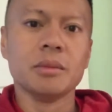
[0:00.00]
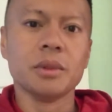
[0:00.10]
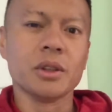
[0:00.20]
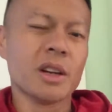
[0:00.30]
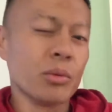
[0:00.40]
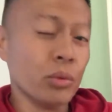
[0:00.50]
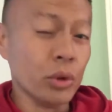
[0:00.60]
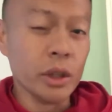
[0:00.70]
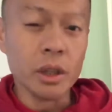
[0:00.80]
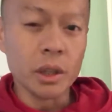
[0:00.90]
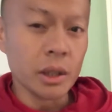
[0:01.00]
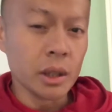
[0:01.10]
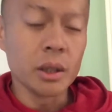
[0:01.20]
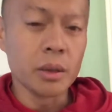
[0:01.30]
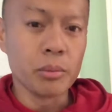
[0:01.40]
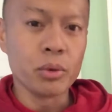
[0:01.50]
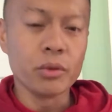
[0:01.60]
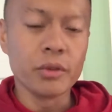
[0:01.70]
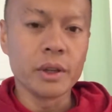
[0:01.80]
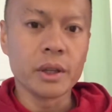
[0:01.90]
but you're not really
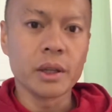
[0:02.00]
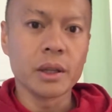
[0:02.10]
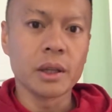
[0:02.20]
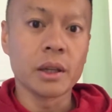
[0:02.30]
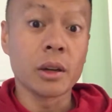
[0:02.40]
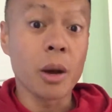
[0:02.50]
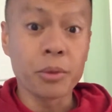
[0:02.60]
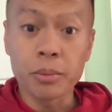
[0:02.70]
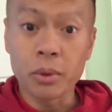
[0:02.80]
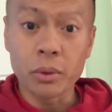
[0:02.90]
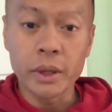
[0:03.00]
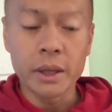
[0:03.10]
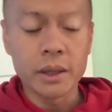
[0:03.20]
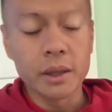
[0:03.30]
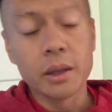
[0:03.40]
improving in an optimal way.